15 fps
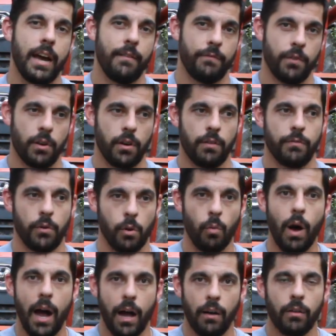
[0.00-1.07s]
at for a
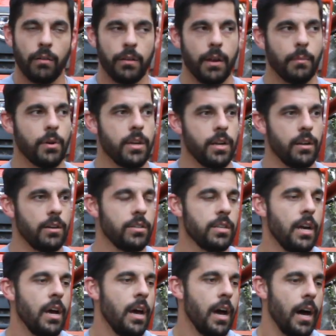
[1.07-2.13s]
while, a number of
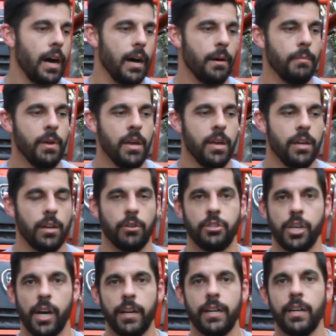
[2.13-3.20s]
years. You know,
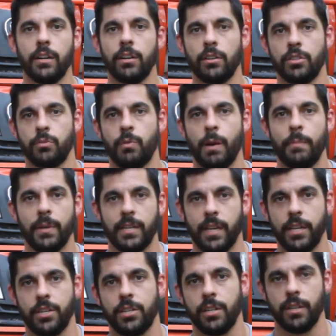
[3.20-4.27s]
John Deere's
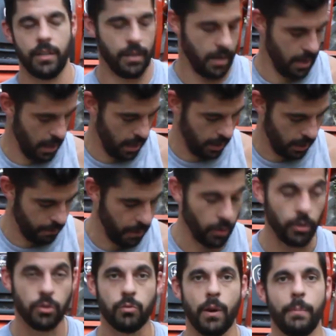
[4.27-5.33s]
reputation,
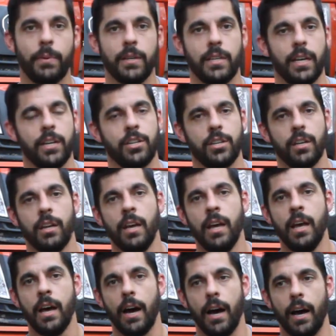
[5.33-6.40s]
Kubota's reputation,
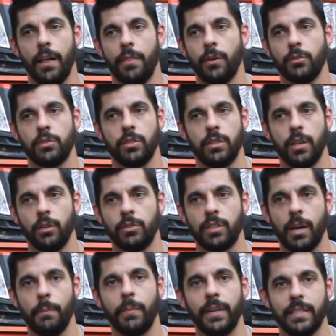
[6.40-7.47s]
those
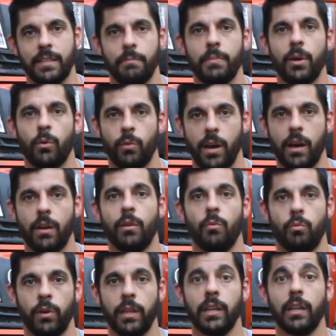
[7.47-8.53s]
companies have been around a
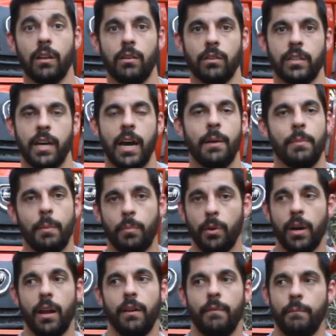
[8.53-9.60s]
really long time. They
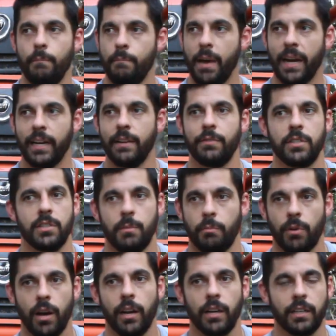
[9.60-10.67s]
put out a magnificent
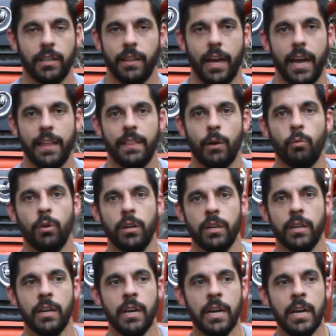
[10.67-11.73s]
product, and they
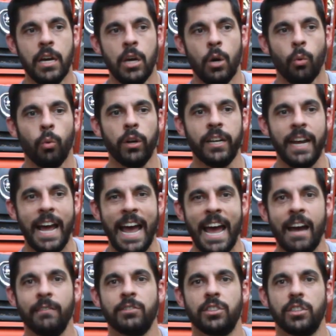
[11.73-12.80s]
wouldn't
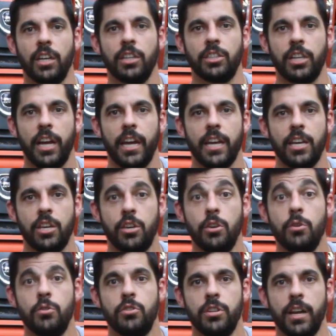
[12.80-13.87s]
have such a
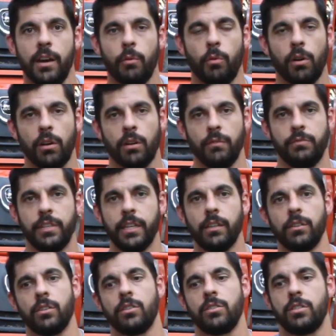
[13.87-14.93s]
huge network of
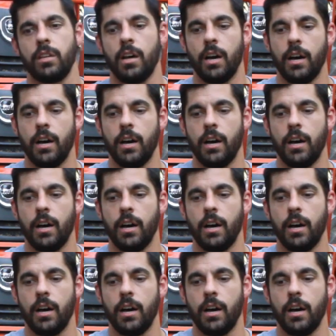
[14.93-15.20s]
dealers